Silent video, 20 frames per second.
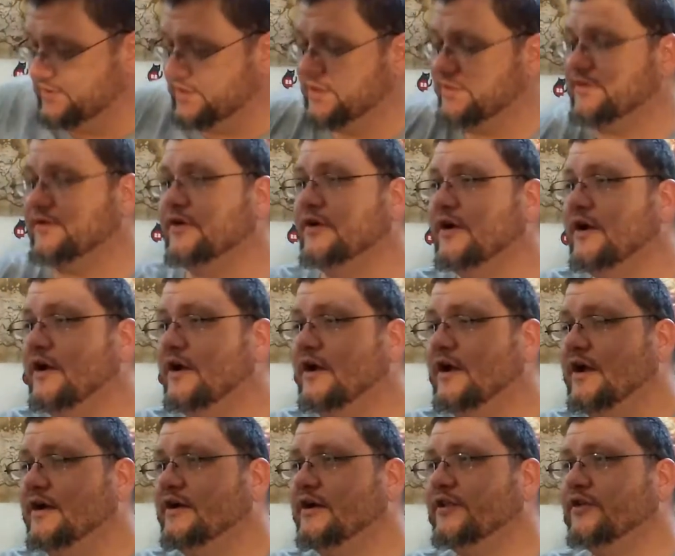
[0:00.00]
another
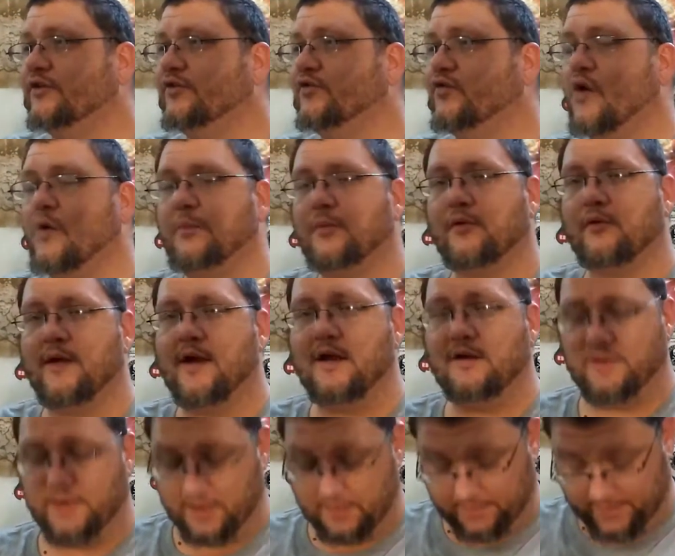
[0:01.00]
grope
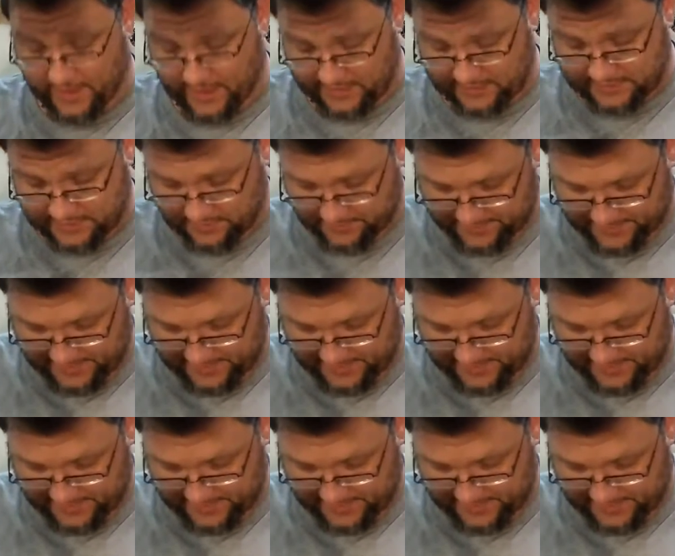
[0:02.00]
around in the box. Nope,